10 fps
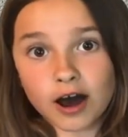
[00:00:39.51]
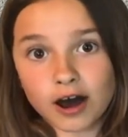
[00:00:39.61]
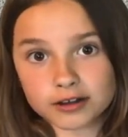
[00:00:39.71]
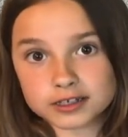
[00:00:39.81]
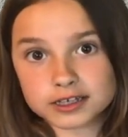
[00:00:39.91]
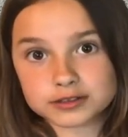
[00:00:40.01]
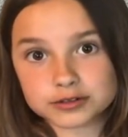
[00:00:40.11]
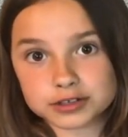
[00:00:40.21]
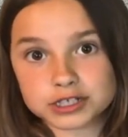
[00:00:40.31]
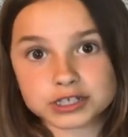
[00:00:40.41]
All the king's
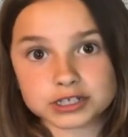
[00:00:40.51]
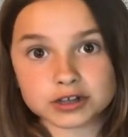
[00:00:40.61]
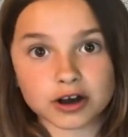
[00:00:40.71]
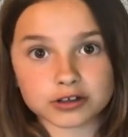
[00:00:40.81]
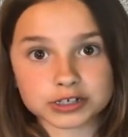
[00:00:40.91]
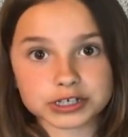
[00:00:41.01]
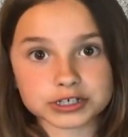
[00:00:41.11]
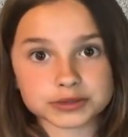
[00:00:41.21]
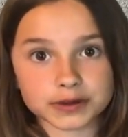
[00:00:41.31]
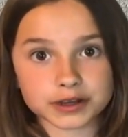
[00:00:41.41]
horses and all the
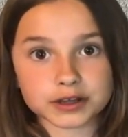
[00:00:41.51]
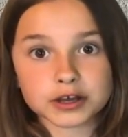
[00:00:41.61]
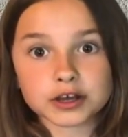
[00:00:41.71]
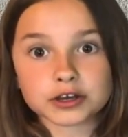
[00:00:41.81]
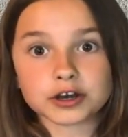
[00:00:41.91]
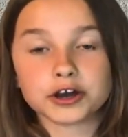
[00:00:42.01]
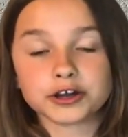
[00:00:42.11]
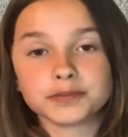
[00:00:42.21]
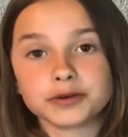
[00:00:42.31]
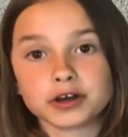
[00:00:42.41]
king's men
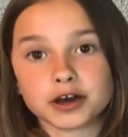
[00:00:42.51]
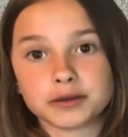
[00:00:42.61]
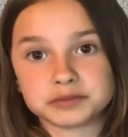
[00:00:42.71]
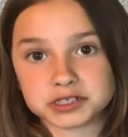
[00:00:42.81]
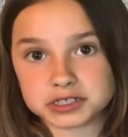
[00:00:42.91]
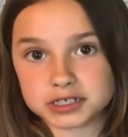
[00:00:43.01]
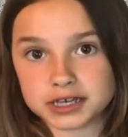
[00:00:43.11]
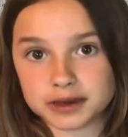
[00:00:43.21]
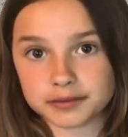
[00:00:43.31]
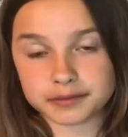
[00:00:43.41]
couldn't put Humpty to
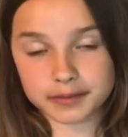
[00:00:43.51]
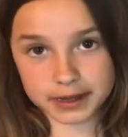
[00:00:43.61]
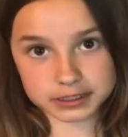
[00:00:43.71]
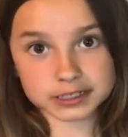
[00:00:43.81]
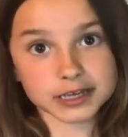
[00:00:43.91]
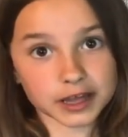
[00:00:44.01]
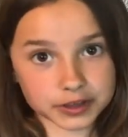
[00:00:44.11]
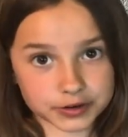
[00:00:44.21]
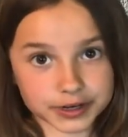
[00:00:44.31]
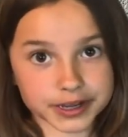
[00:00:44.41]
get back
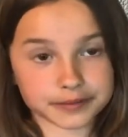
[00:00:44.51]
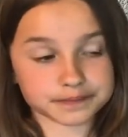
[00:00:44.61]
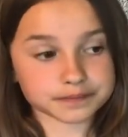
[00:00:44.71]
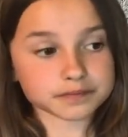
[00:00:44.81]
together again.